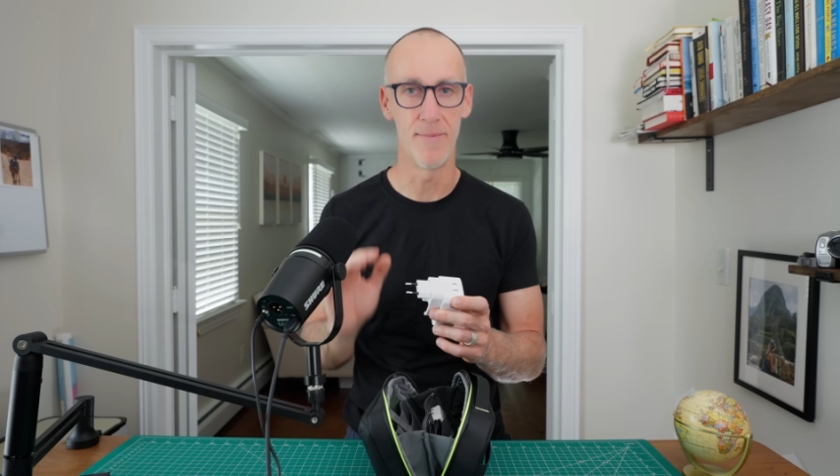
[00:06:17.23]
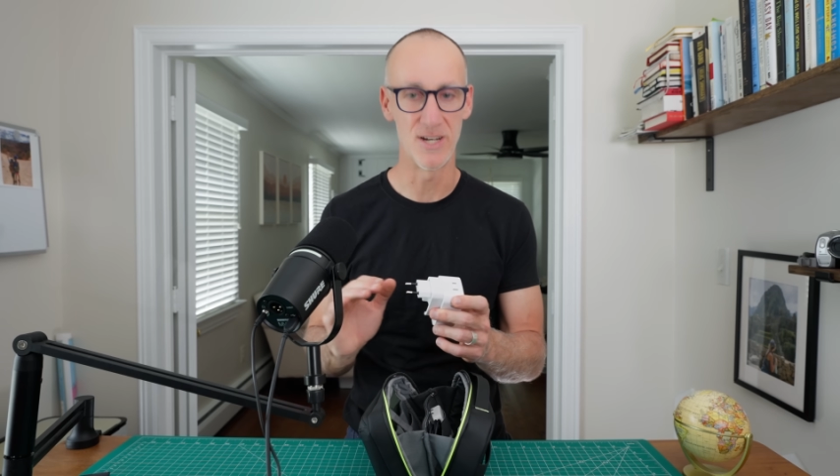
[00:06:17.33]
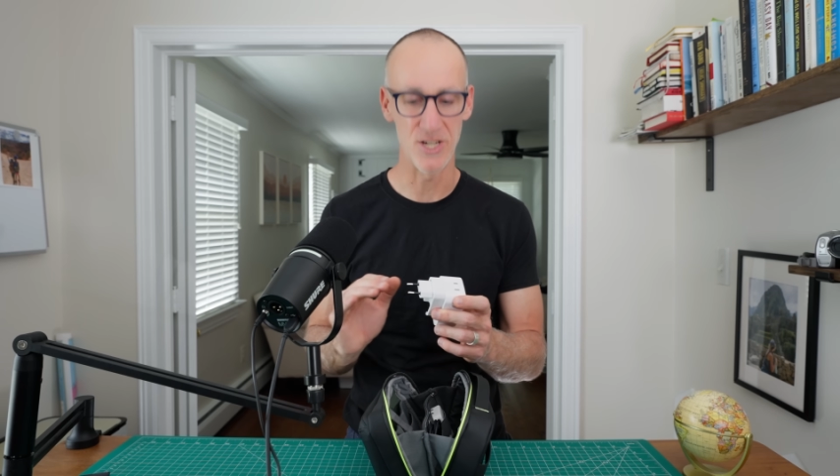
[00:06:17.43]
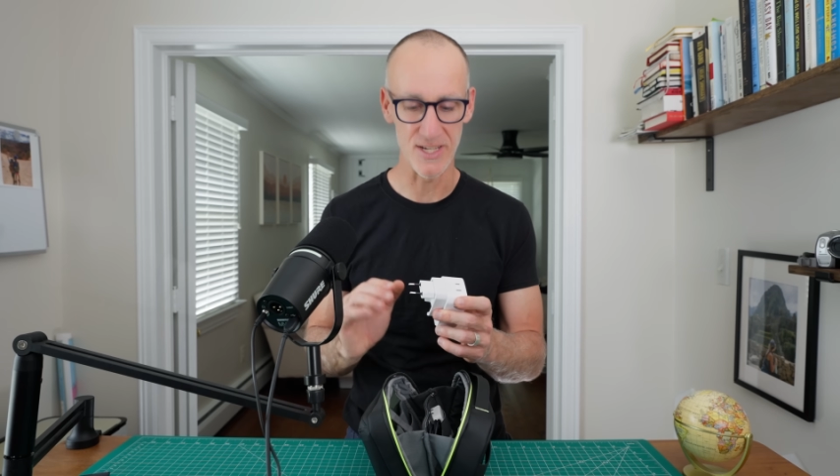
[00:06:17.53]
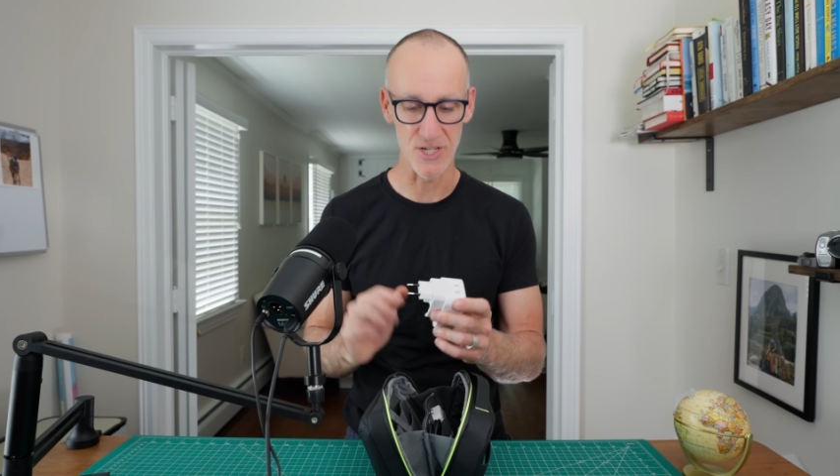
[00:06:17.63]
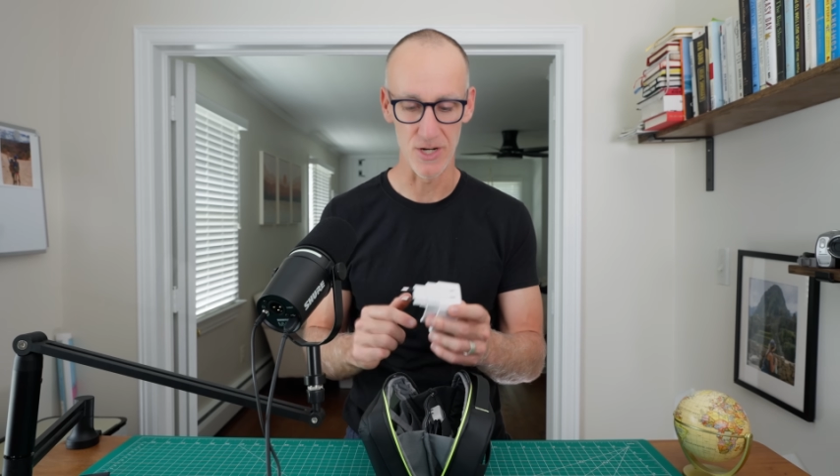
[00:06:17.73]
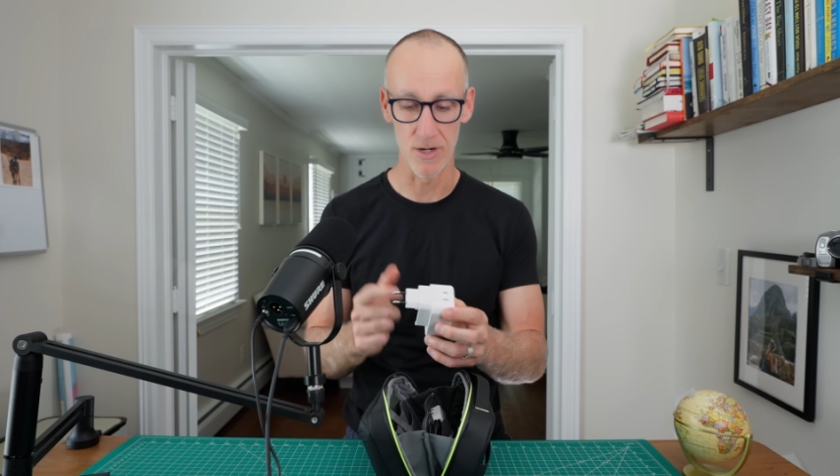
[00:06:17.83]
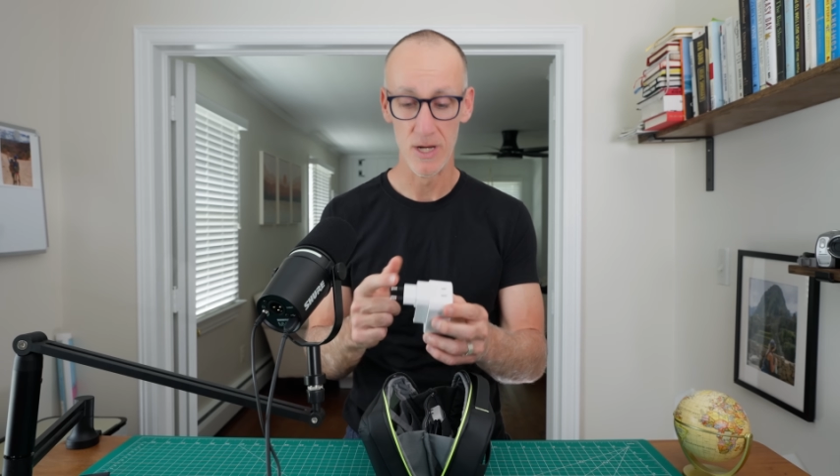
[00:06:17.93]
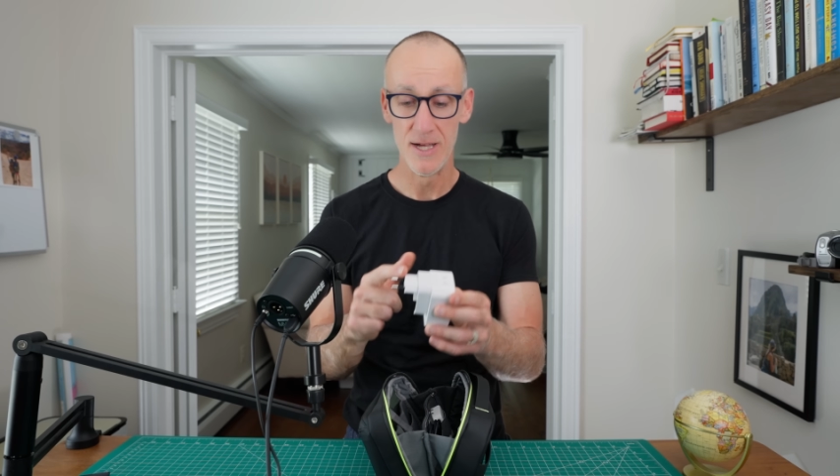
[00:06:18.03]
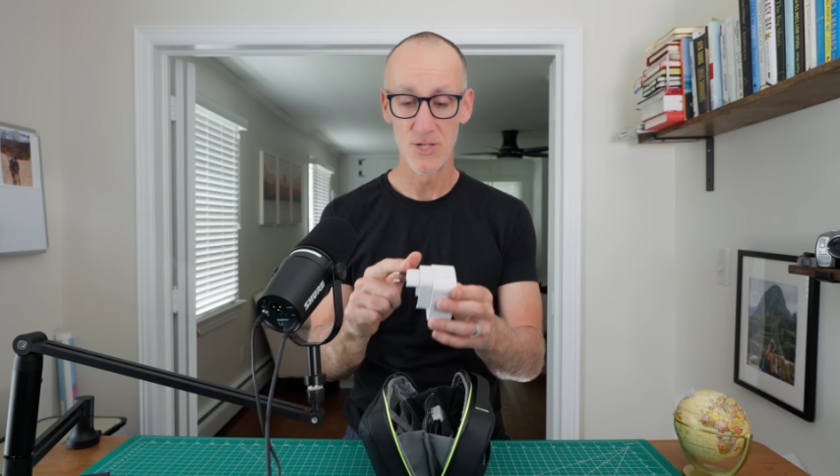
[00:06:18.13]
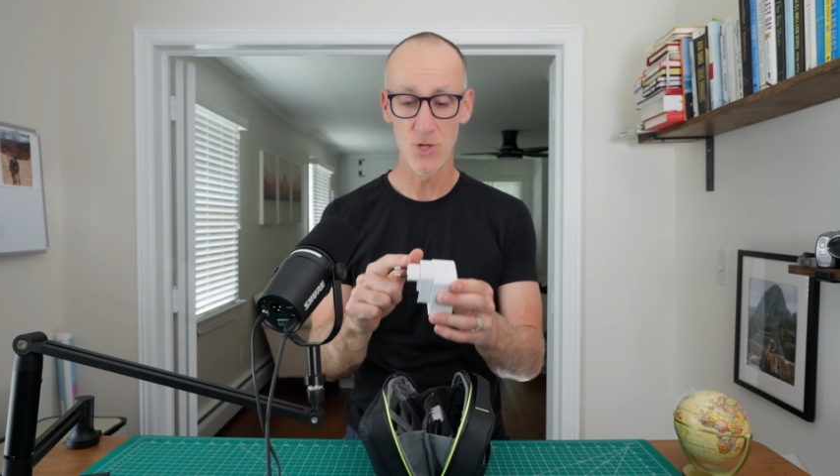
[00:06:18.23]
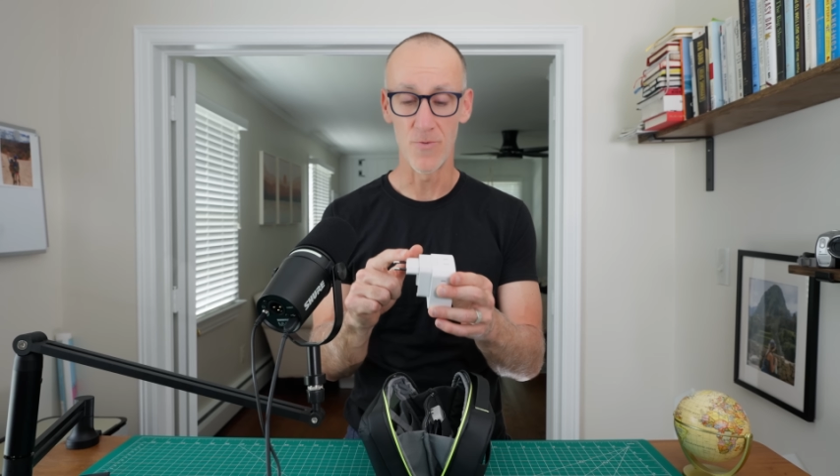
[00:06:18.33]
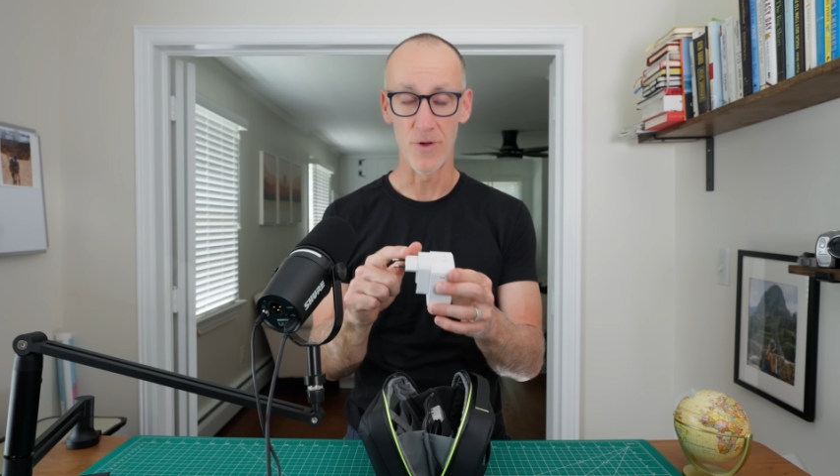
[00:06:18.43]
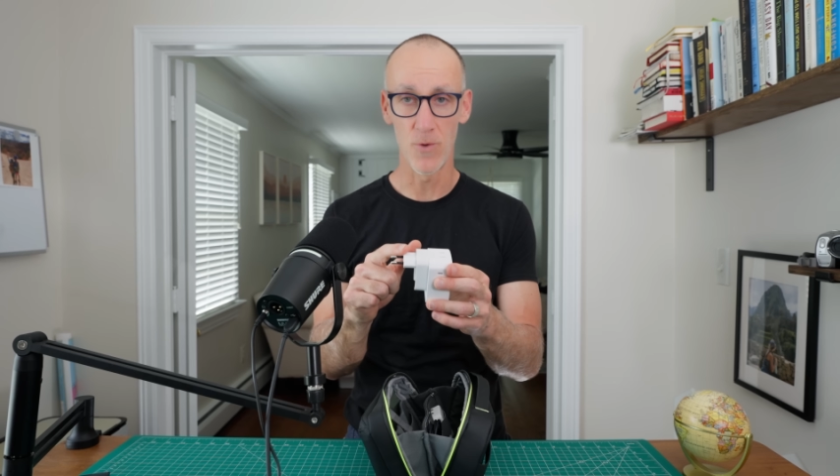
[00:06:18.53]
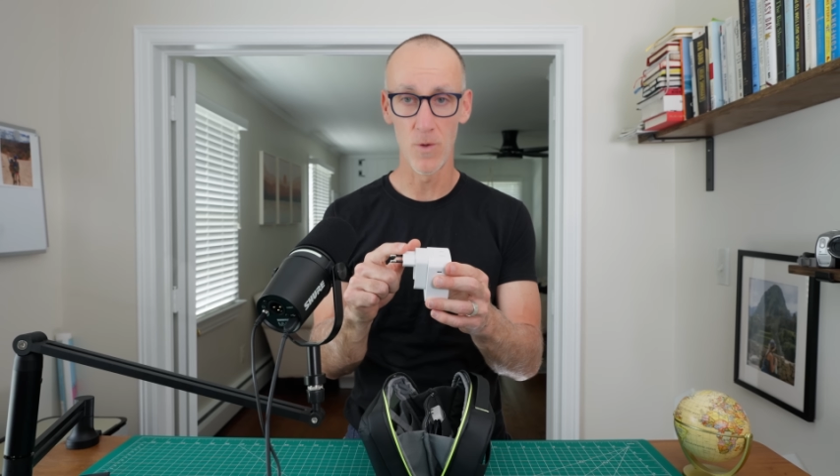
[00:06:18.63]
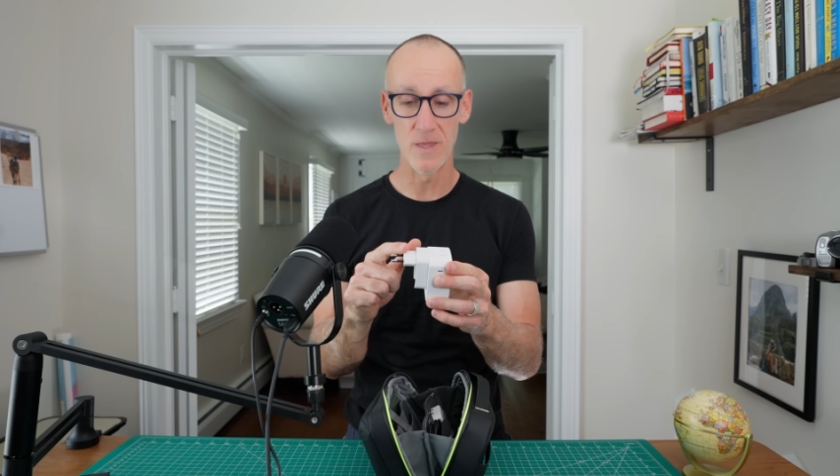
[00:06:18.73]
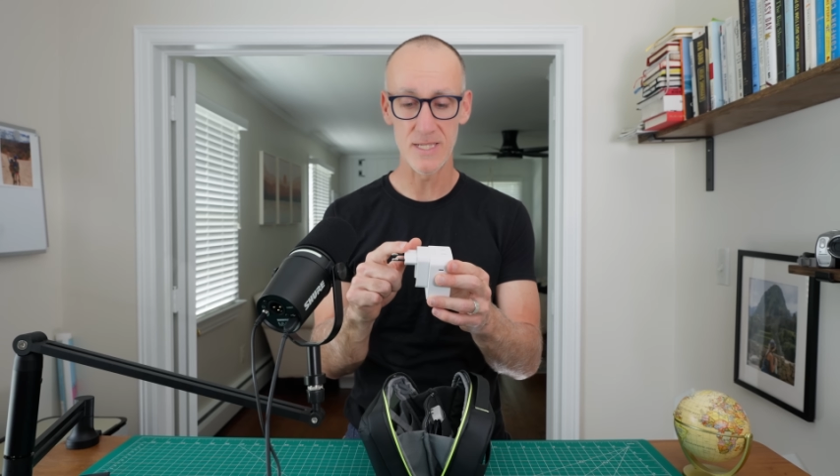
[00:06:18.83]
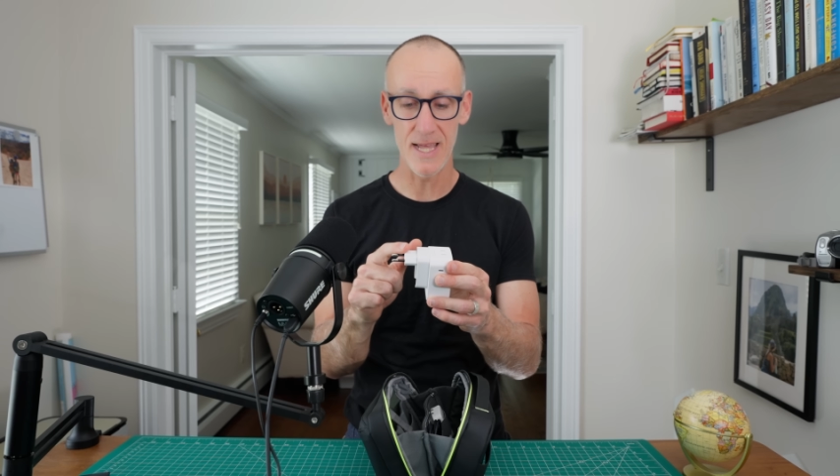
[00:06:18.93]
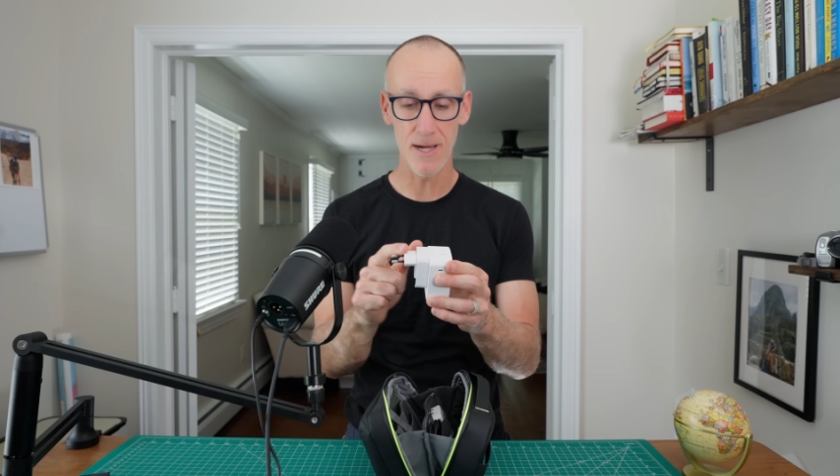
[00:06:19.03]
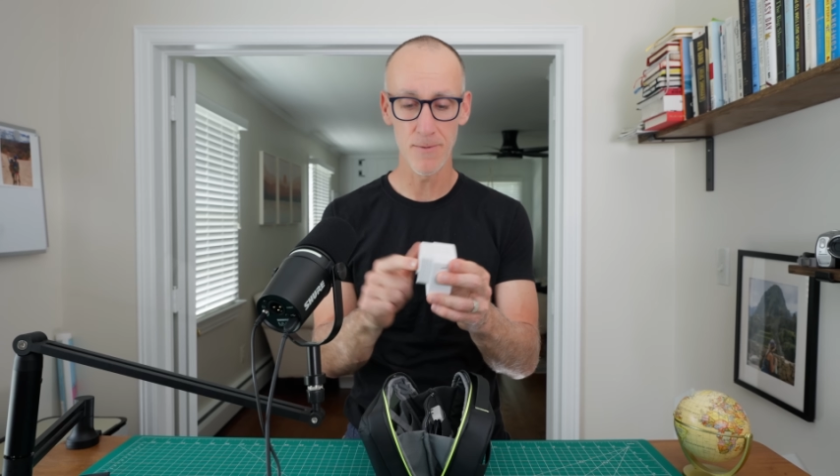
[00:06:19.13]
much easier. So if we fold this
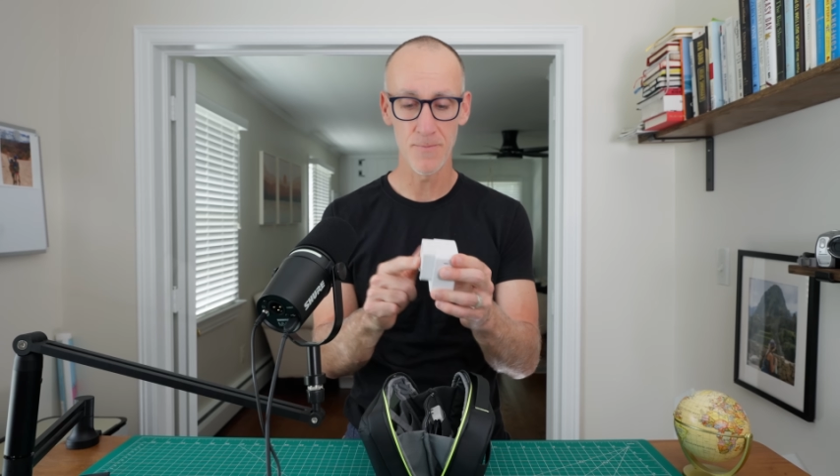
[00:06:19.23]
down,